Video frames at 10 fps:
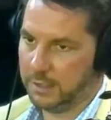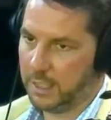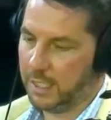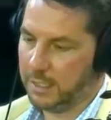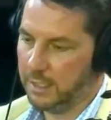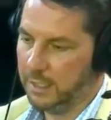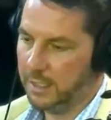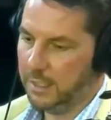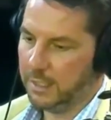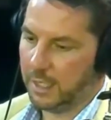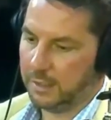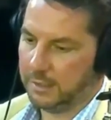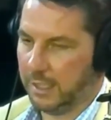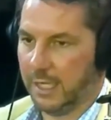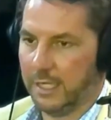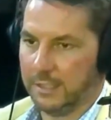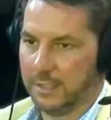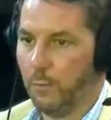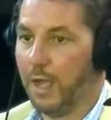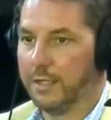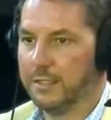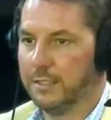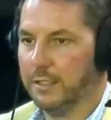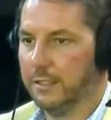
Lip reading: the state, kind of is east and west.